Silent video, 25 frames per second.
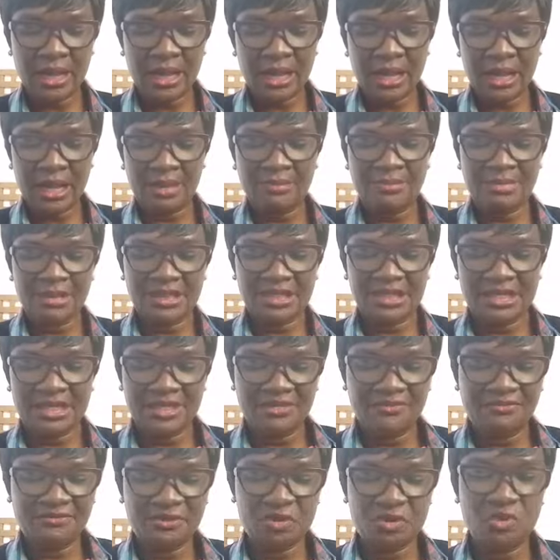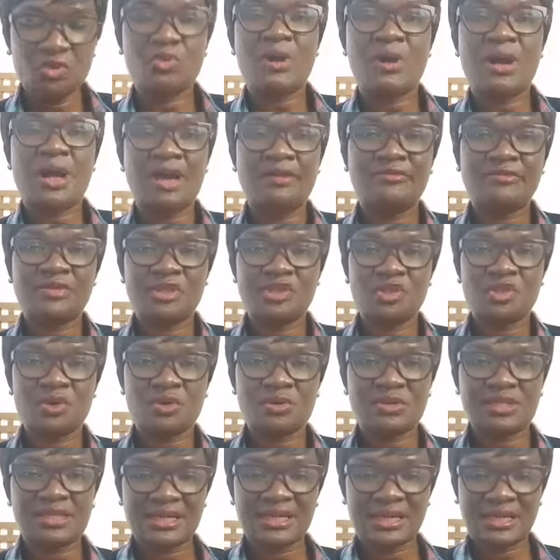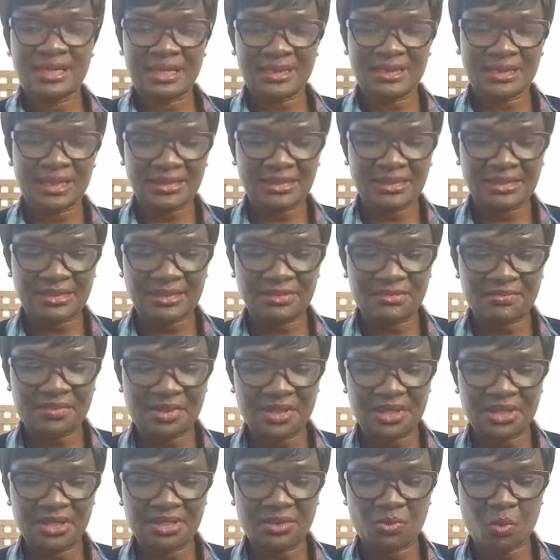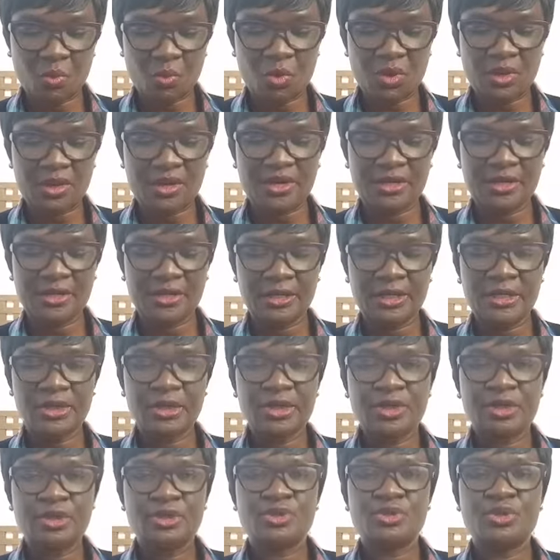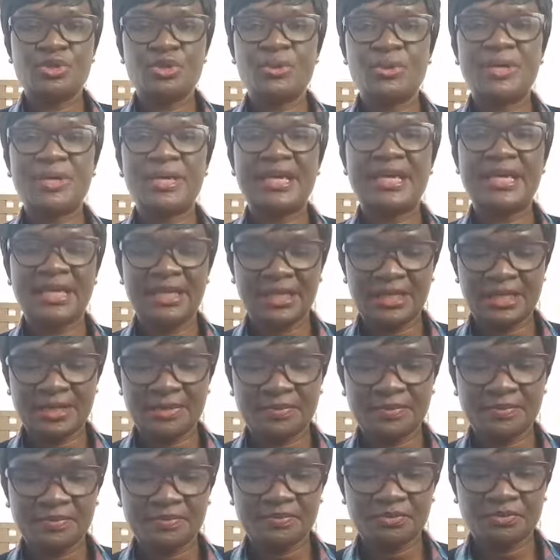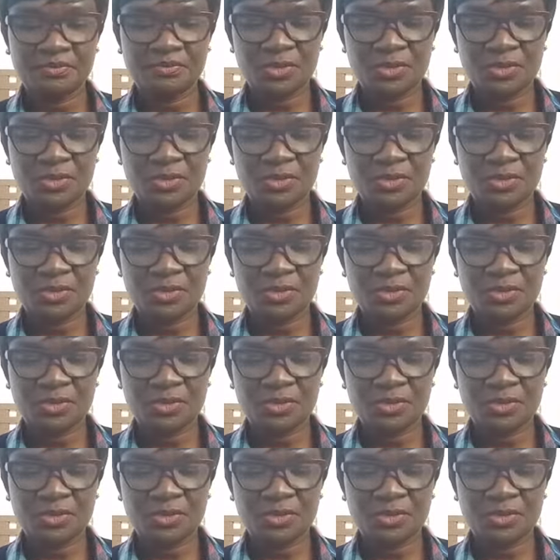I believe you have a daughter, and that's the reason why you're keen